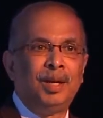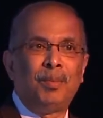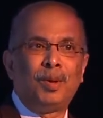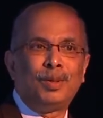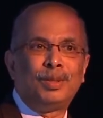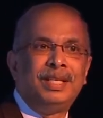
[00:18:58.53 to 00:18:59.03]

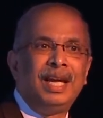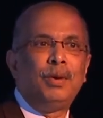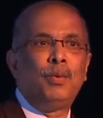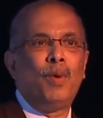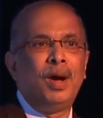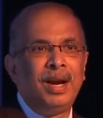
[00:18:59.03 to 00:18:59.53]
Because
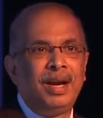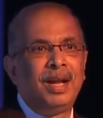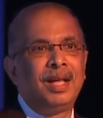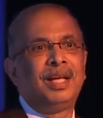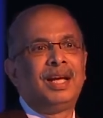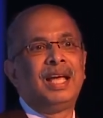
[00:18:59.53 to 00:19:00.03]
then one
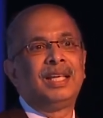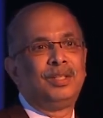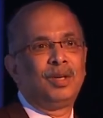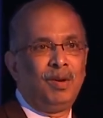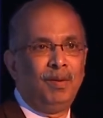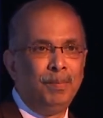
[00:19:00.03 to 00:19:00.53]
another has
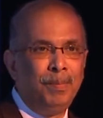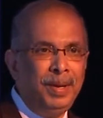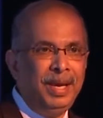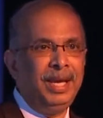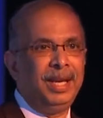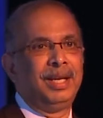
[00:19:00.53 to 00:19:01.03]
to
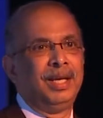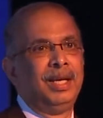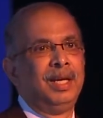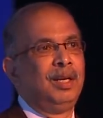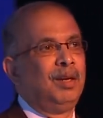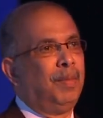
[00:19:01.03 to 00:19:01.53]
compete
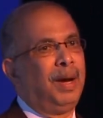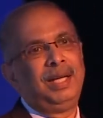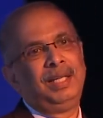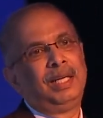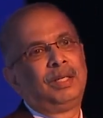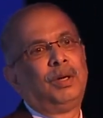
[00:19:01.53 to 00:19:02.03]
to buy
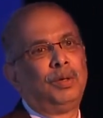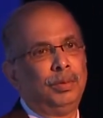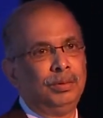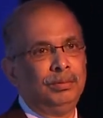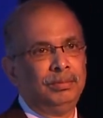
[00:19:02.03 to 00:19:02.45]
that crude.